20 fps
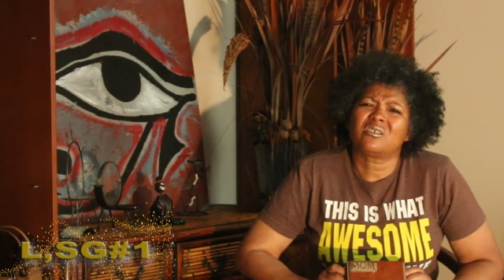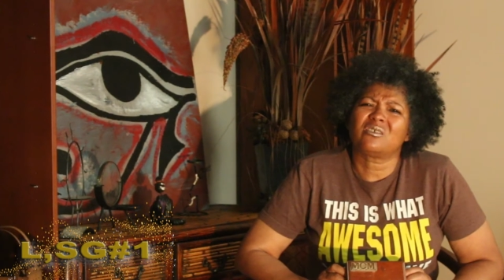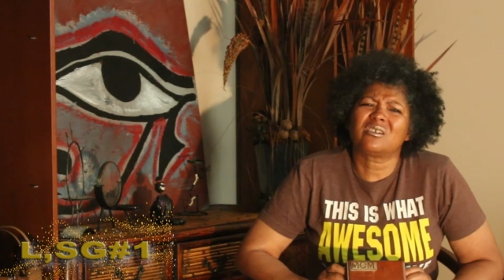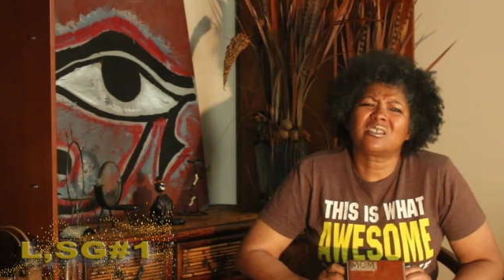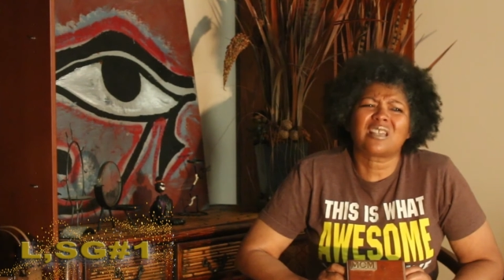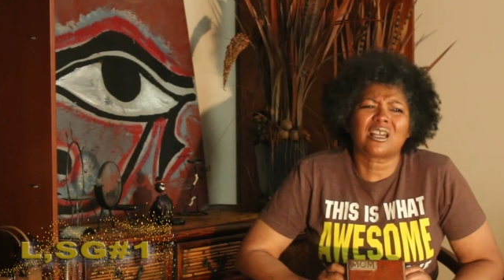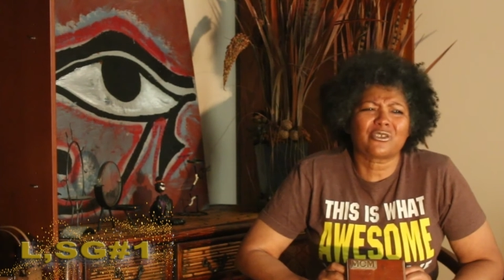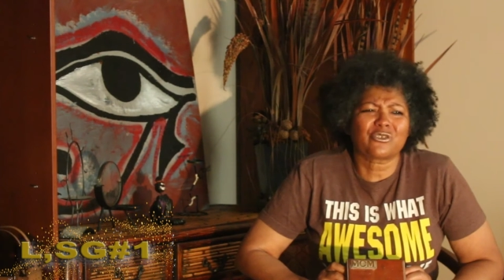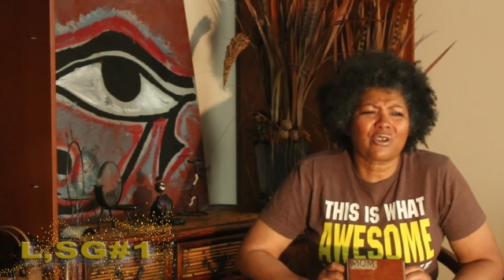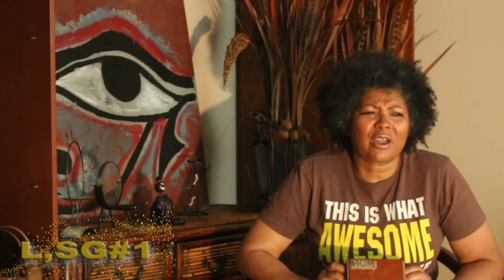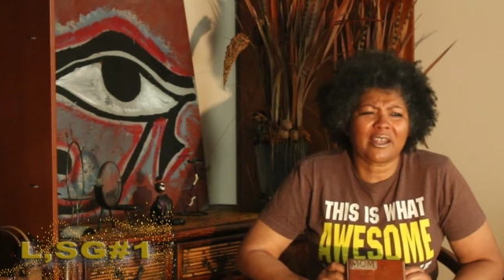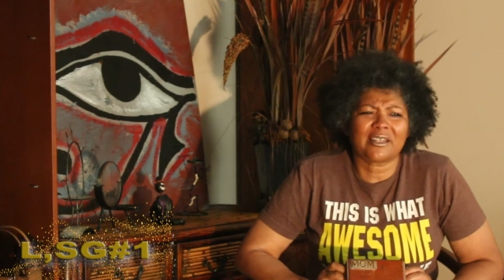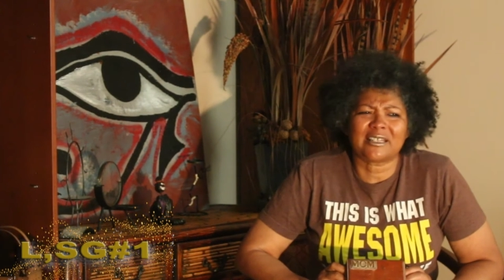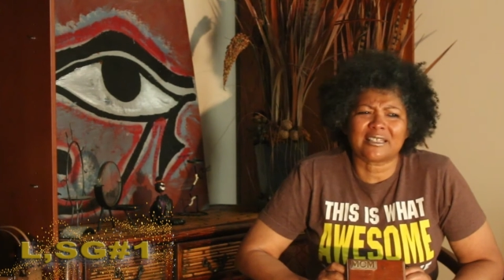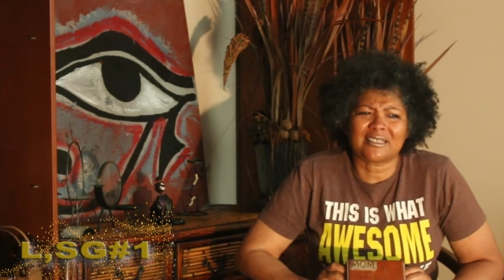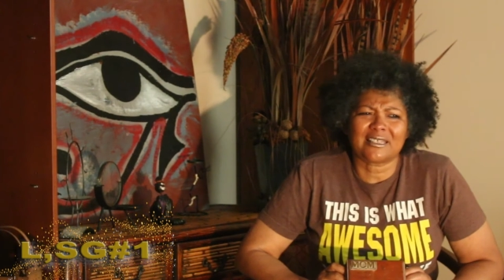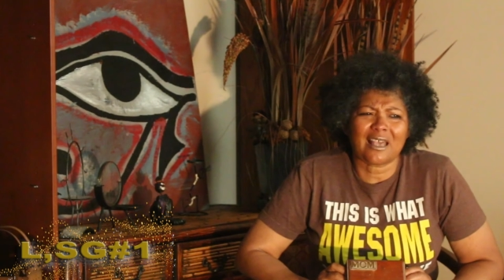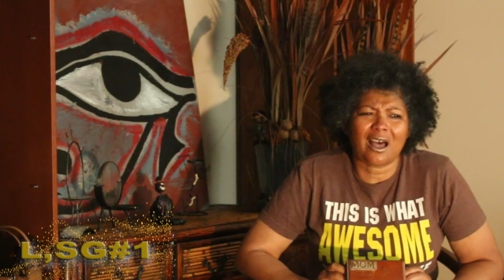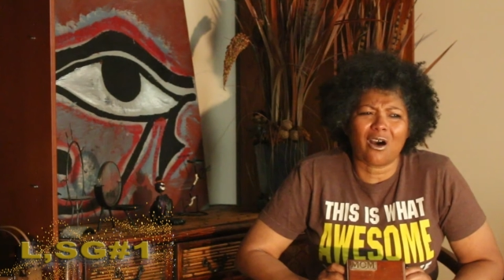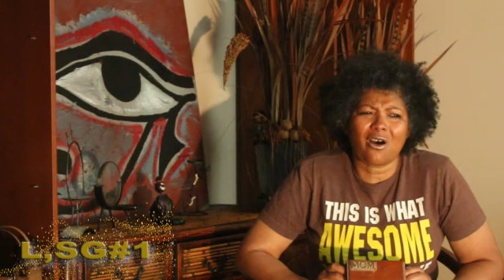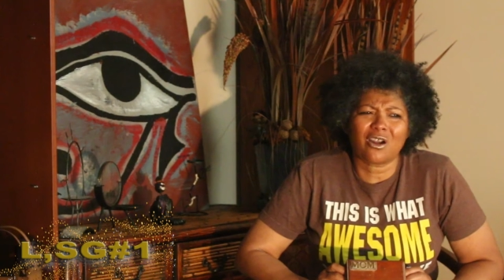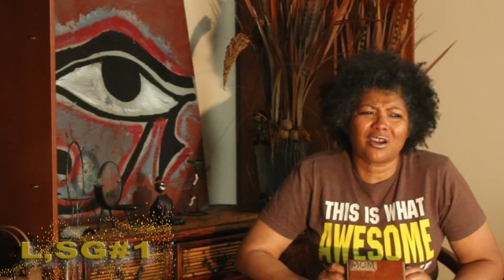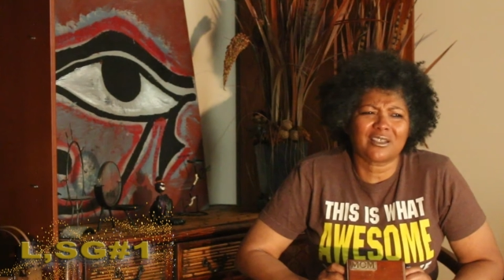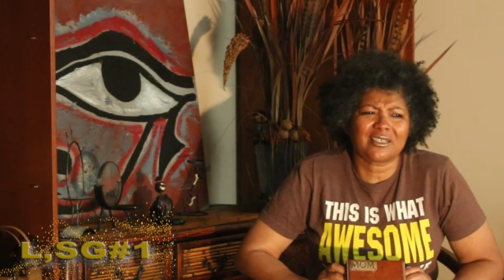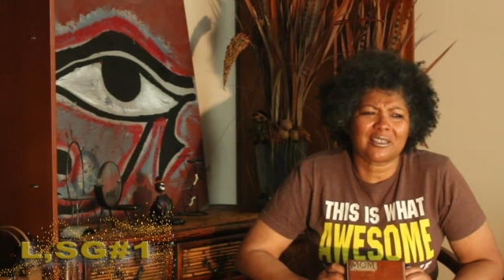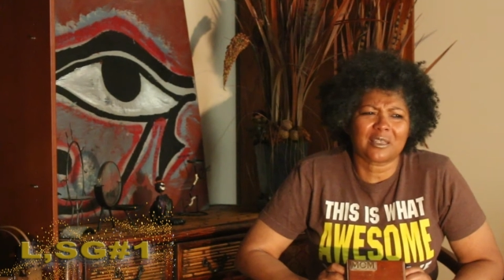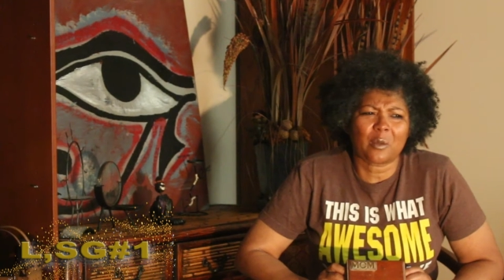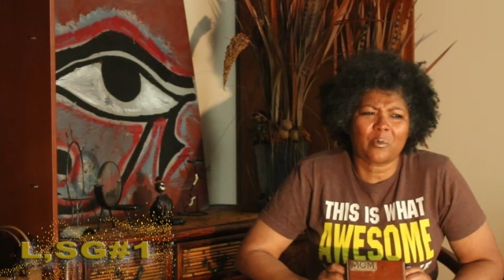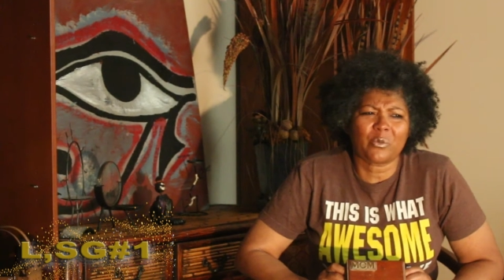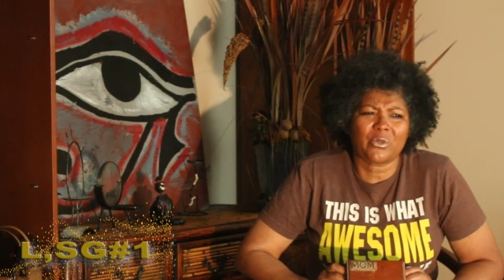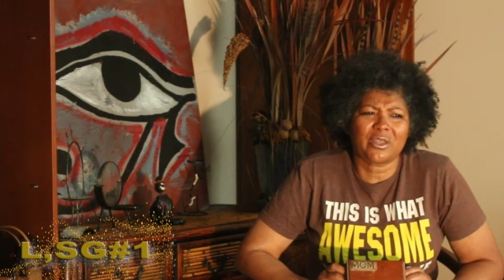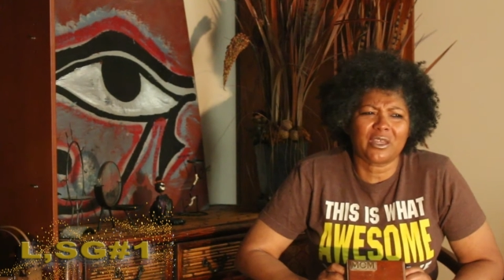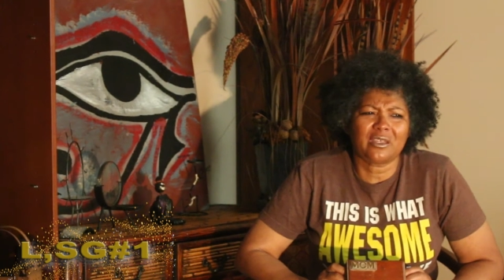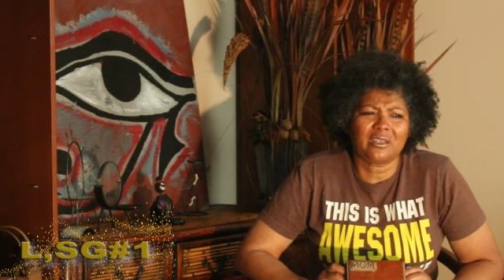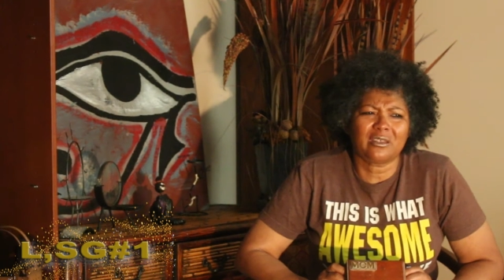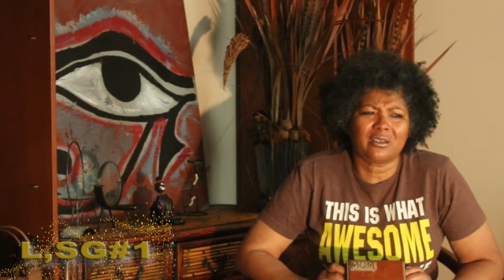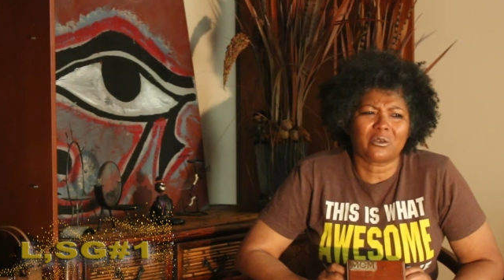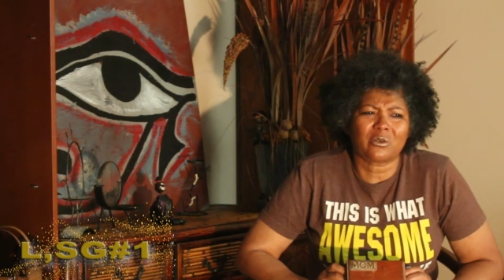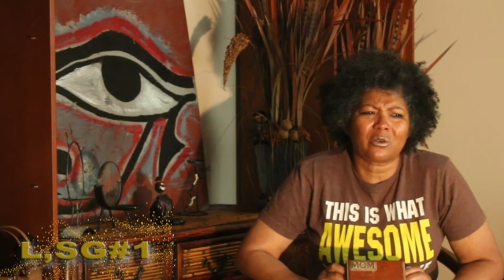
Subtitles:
Was I trying to tell her something